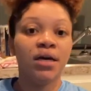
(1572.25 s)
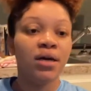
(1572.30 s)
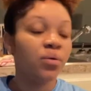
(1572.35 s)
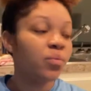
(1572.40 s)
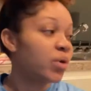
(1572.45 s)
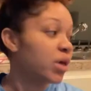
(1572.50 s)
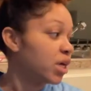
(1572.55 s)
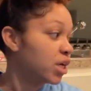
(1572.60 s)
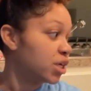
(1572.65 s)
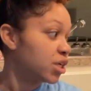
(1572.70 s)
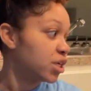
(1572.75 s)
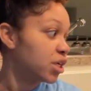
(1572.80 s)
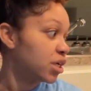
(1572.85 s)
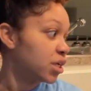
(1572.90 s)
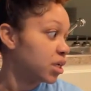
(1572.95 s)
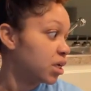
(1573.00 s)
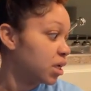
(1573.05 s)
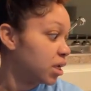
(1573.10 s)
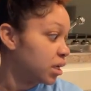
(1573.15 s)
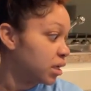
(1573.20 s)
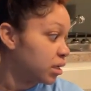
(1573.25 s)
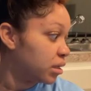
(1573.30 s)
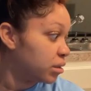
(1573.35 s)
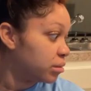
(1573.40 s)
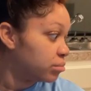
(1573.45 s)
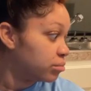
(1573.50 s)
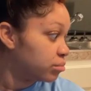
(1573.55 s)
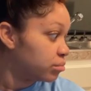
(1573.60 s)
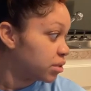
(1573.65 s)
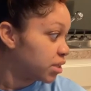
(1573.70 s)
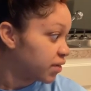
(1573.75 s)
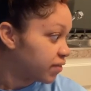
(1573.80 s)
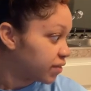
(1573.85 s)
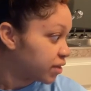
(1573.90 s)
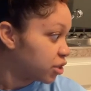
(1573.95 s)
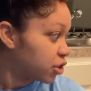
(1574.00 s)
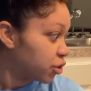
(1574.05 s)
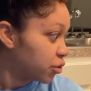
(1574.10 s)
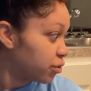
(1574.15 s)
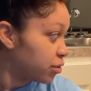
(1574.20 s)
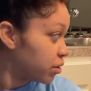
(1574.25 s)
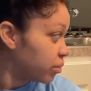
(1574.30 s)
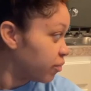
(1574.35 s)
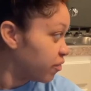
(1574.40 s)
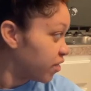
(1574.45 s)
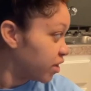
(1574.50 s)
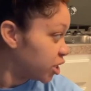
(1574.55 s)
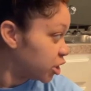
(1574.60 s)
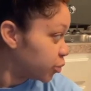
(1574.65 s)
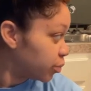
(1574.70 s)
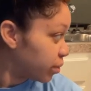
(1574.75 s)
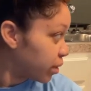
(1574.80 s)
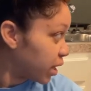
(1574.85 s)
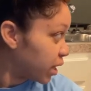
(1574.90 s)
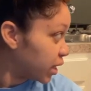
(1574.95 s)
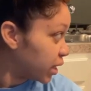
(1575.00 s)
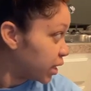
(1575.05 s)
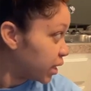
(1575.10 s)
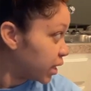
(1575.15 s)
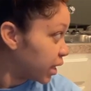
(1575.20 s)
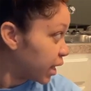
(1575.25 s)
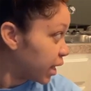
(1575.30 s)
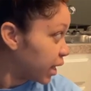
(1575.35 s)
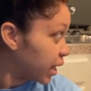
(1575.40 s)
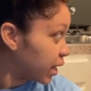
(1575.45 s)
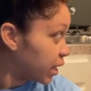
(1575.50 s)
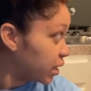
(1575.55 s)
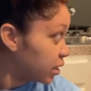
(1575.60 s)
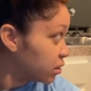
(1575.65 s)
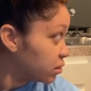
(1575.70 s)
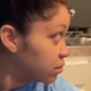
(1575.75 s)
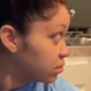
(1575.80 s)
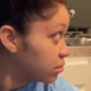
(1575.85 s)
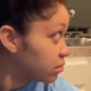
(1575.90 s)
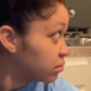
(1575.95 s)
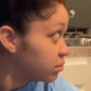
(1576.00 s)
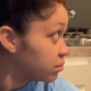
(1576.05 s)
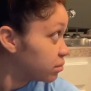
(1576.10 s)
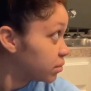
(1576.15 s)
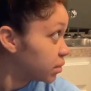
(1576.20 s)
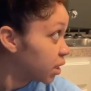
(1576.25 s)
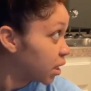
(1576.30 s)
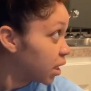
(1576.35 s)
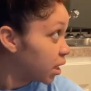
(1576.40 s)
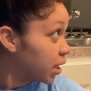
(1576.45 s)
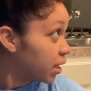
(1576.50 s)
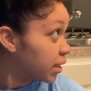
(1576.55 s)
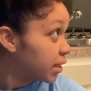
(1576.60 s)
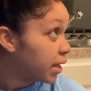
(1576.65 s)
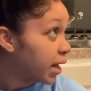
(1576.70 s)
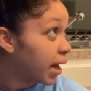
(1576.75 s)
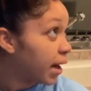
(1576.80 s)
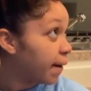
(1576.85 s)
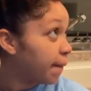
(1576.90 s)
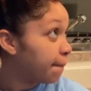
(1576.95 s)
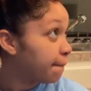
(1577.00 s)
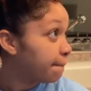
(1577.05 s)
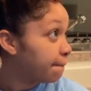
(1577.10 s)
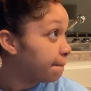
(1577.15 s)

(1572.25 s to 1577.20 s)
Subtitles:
we can definitely show you the finished product, and yeah,